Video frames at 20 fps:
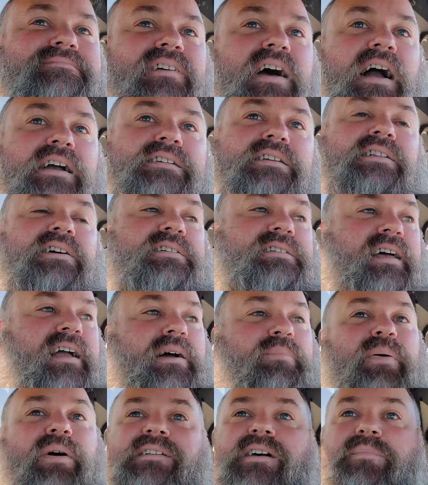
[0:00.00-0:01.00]
Actually, looks like I
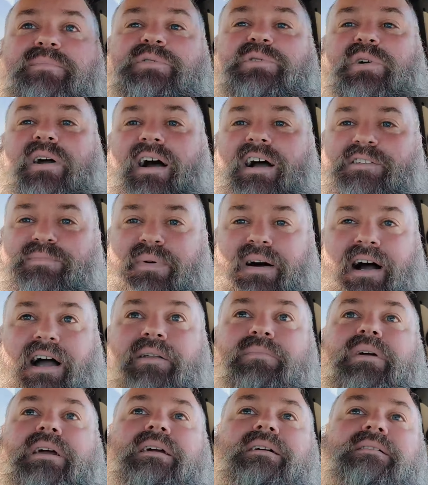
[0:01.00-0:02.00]
picked up two guys
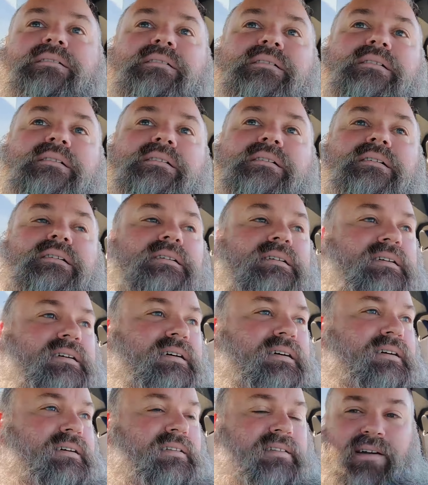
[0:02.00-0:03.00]
behind me.
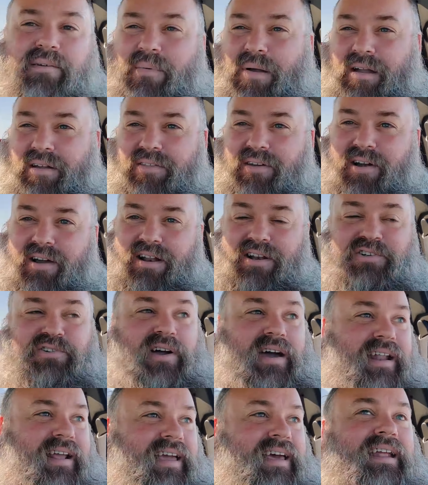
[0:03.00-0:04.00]
They're going to
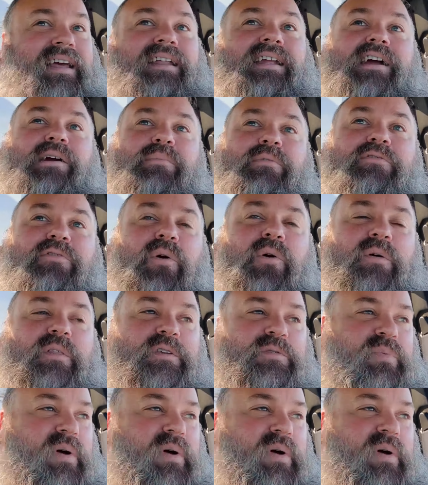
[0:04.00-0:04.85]
try to get in here before this